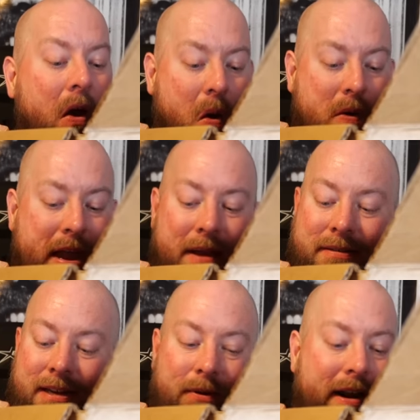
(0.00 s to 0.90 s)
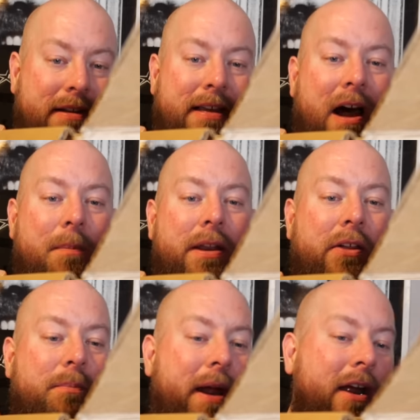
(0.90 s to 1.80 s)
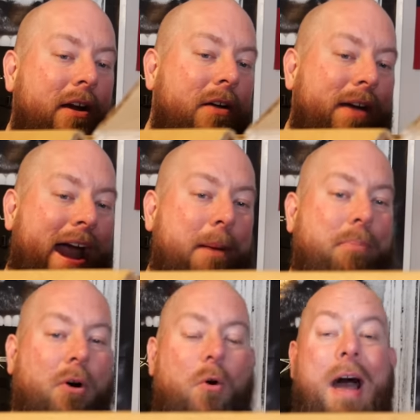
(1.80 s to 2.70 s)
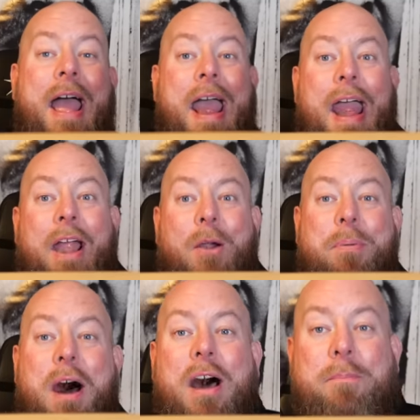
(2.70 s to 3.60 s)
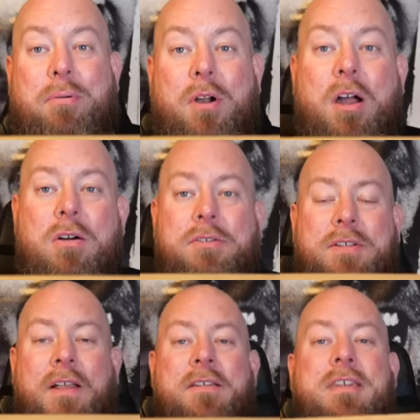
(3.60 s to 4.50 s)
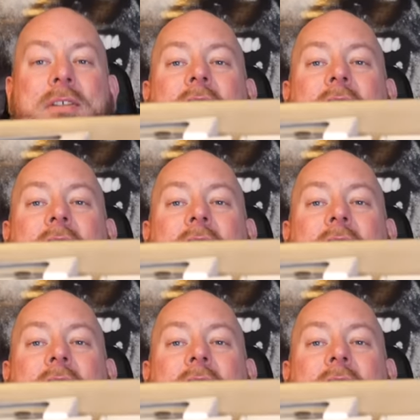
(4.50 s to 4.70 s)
okay I see right on top another pair of Apple AirPod Pros give you a